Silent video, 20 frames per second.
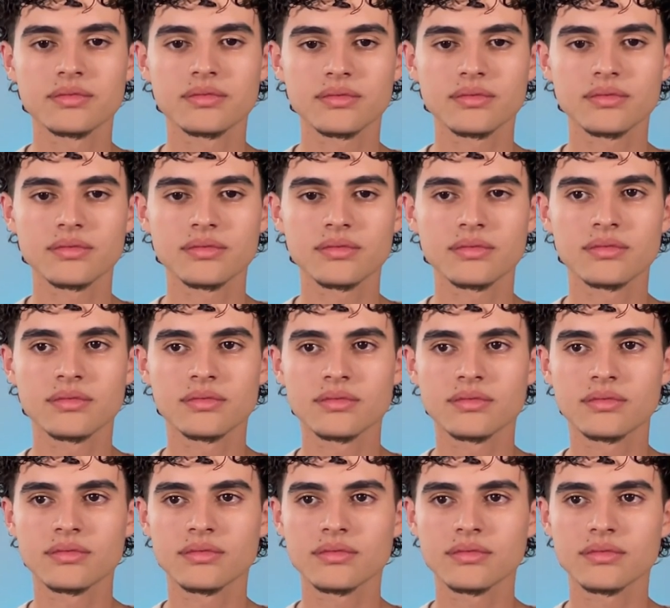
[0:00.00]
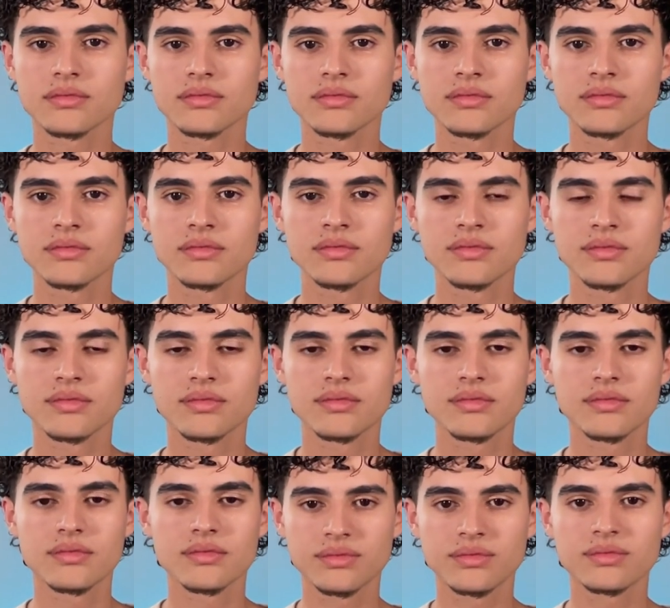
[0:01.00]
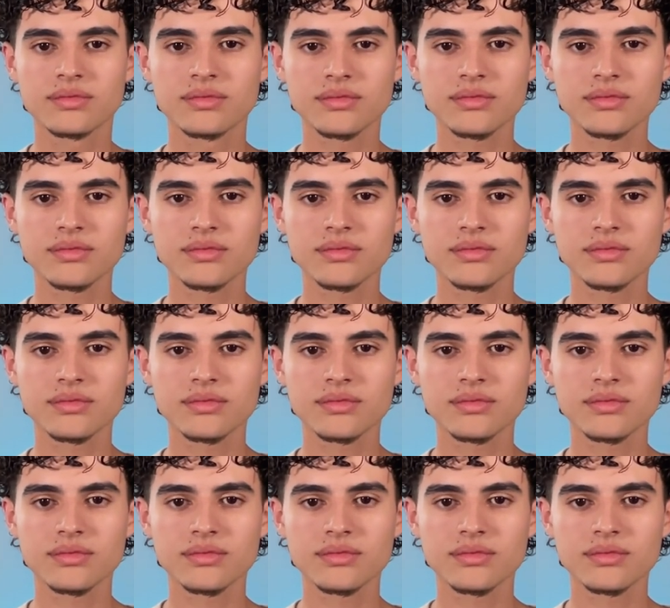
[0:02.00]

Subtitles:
(silent)